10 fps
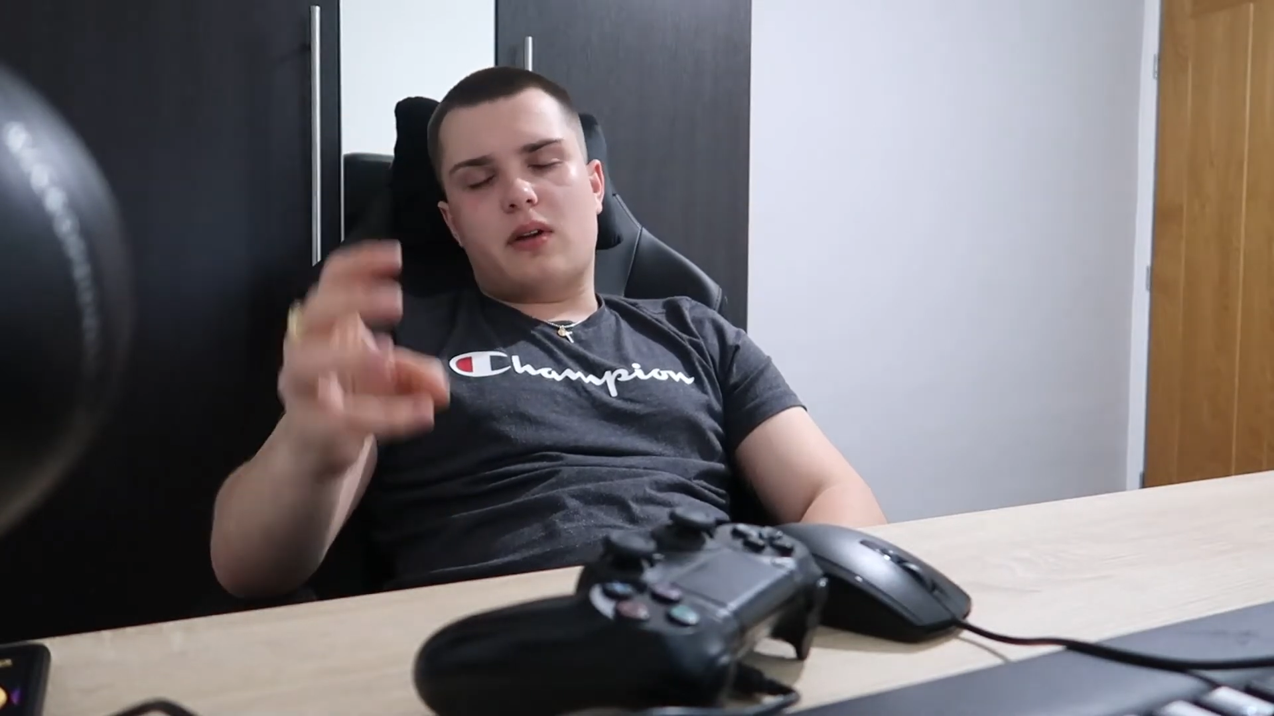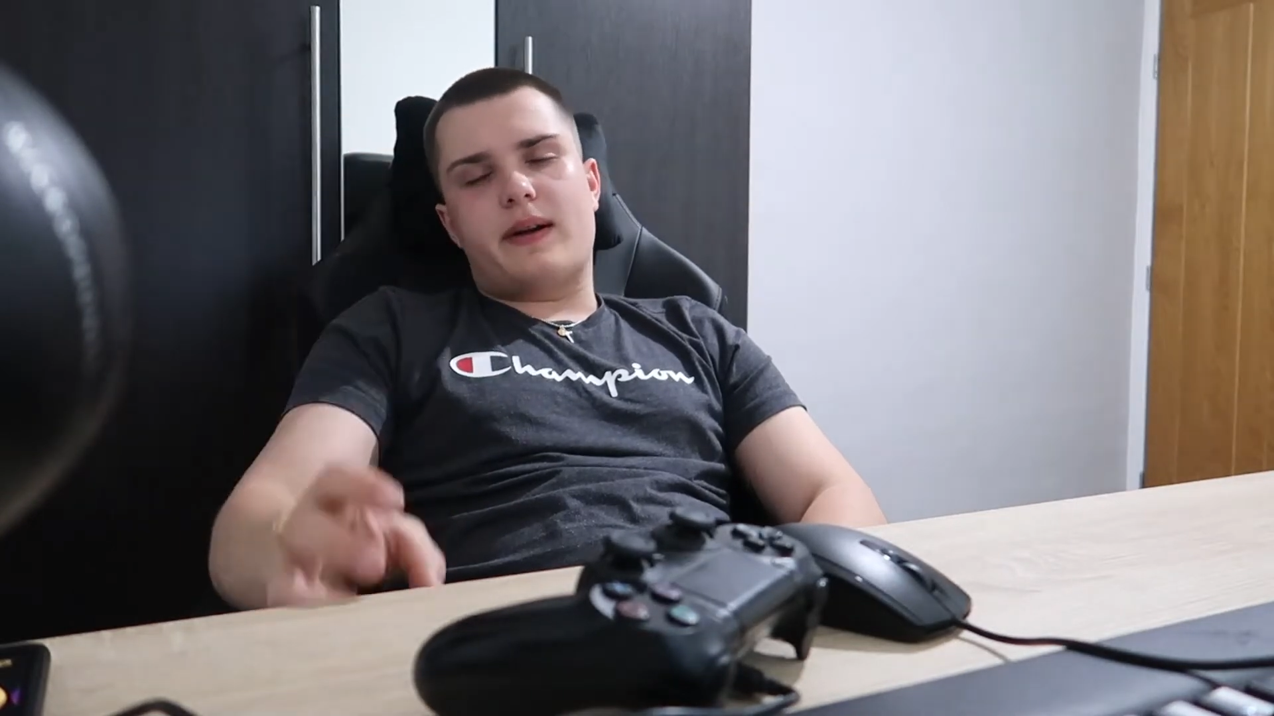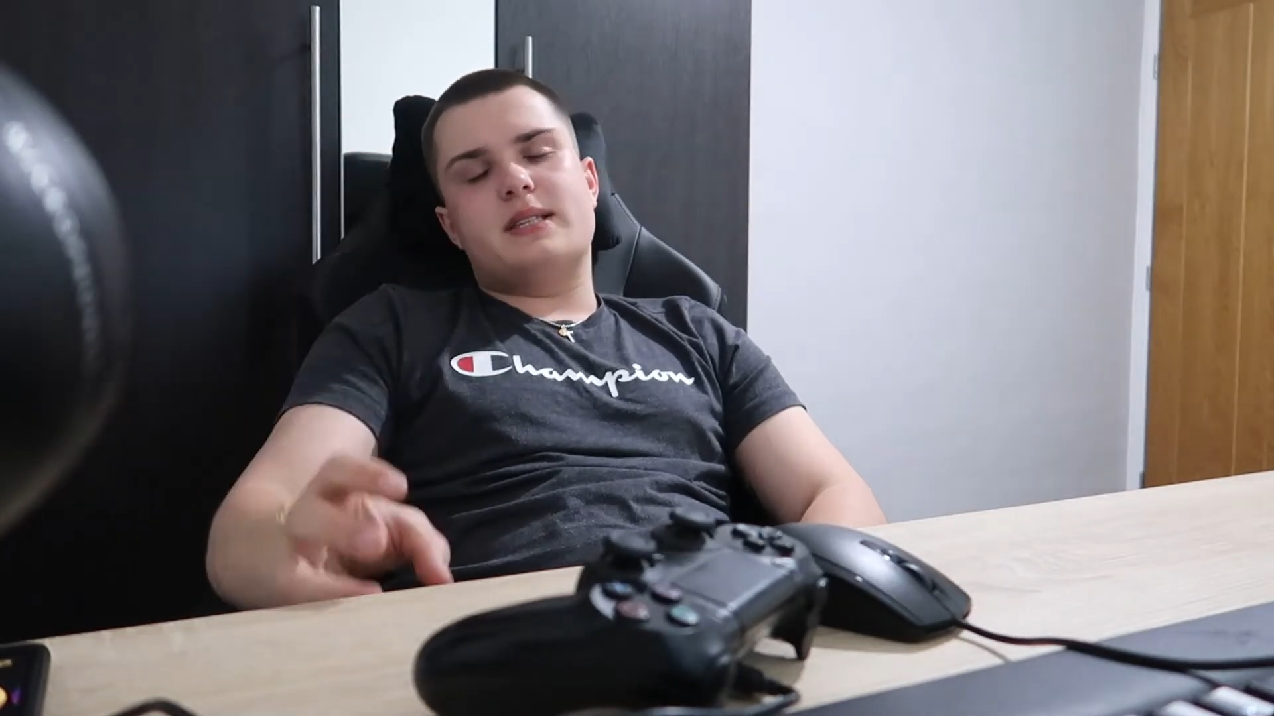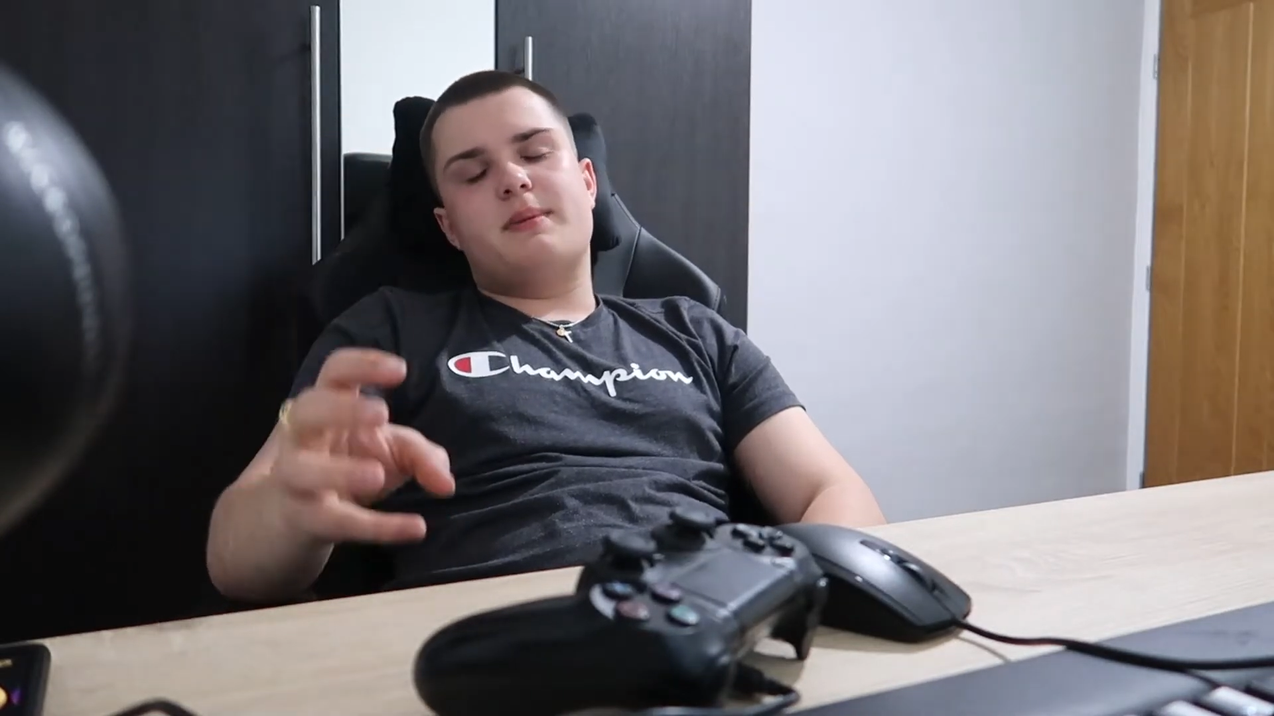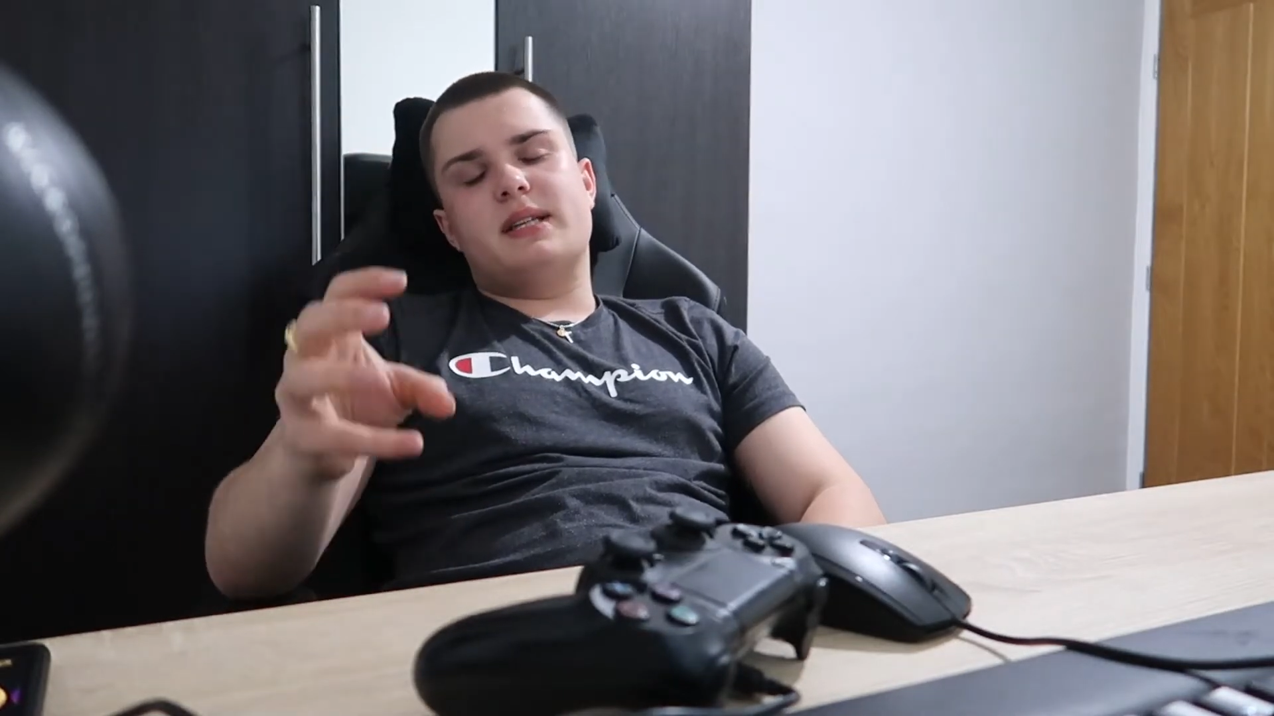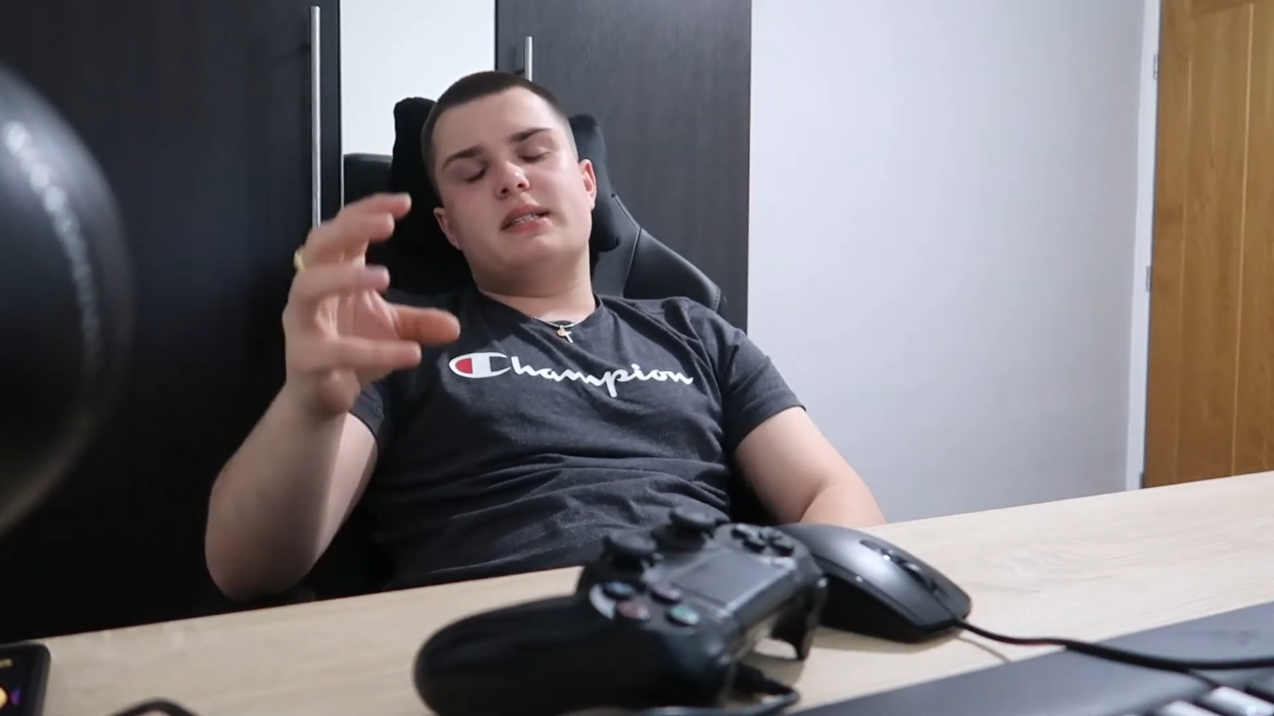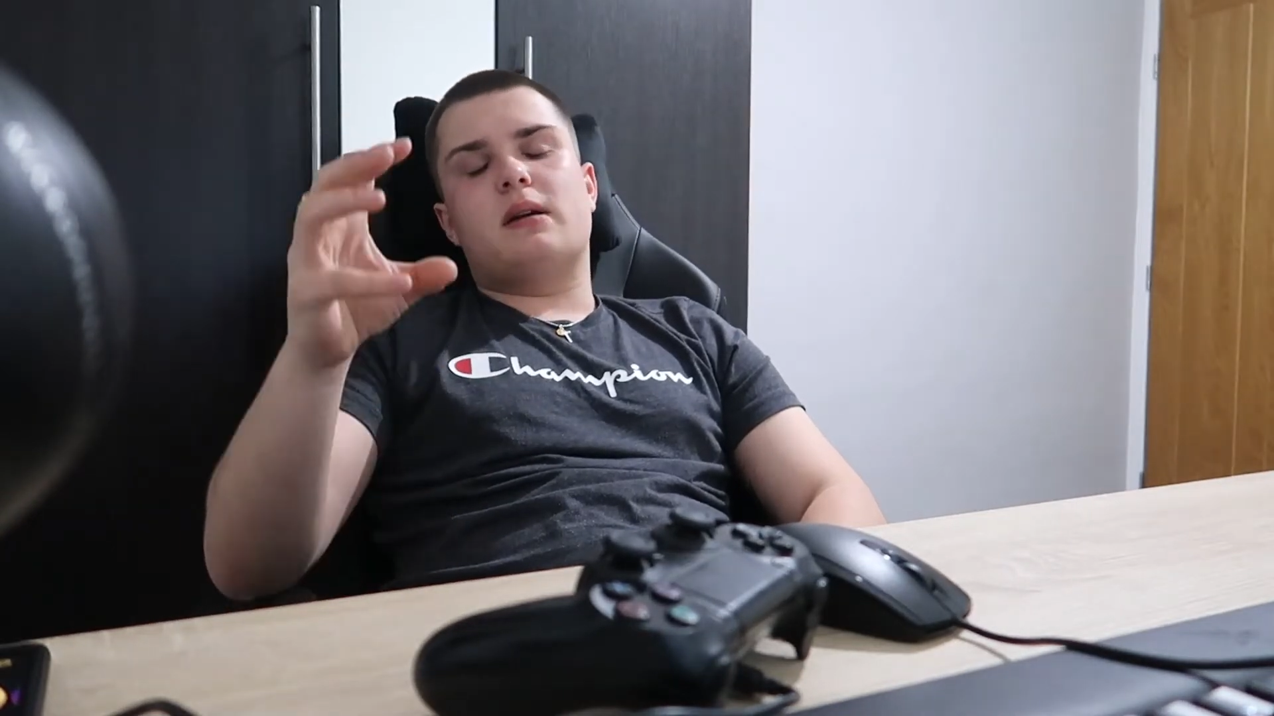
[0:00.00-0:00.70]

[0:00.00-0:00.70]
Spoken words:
go and speak to